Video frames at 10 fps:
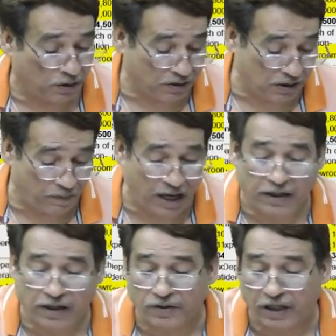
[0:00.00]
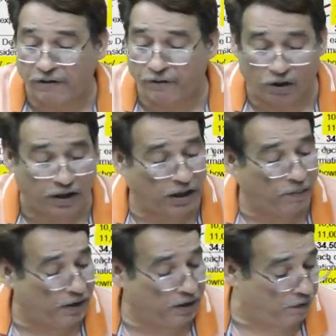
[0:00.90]
Some items have already
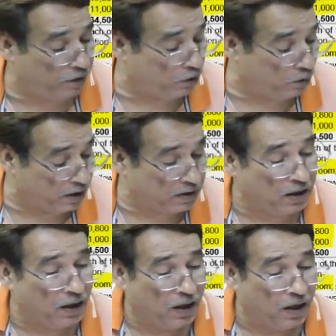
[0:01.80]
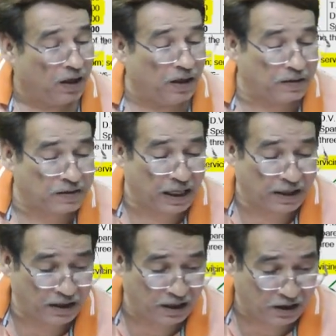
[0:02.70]
been given to us in
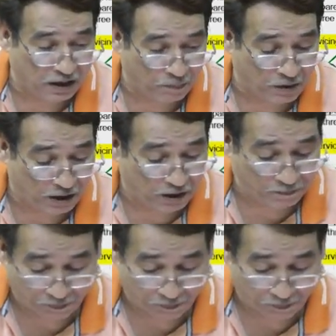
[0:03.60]
segregated manner.